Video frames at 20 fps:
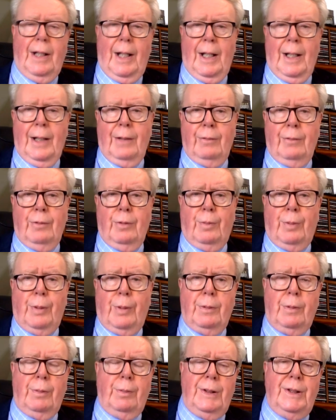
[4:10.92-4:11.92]
and it will
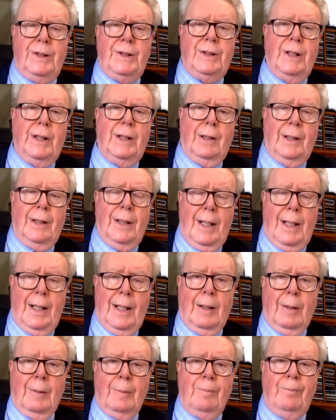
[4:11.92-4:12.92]
probably settle
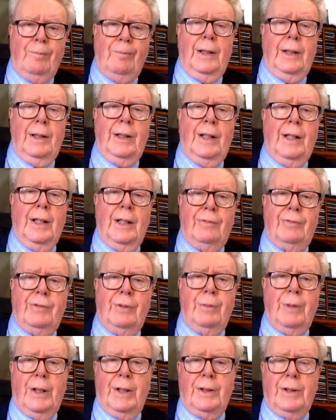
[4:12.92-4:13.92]
down in the
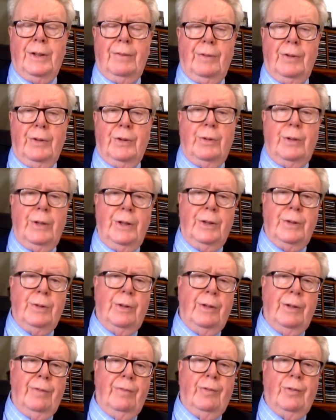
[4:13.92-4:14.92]
aftermath of the
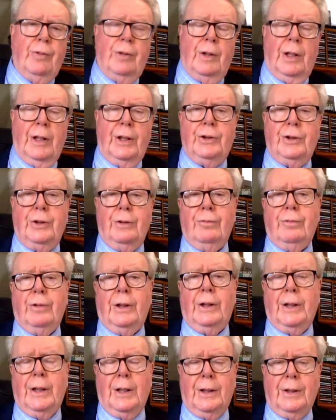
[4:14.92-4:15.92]
2024 election,
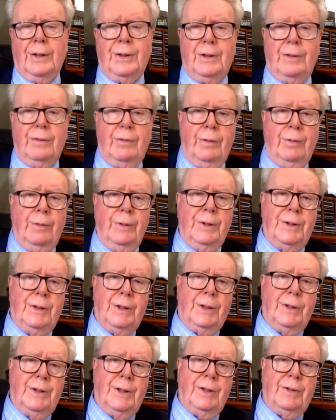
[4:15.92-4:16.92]
regardless of who is
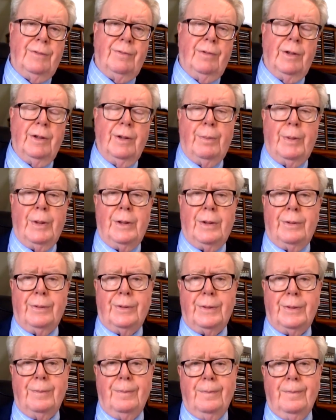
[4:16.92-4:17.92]
successful in the
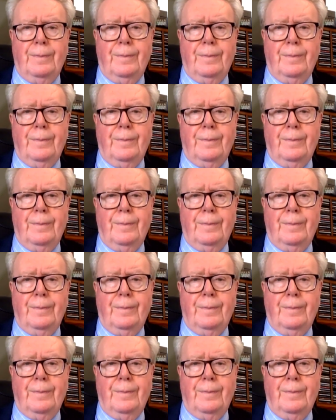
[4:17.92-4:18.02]
polls.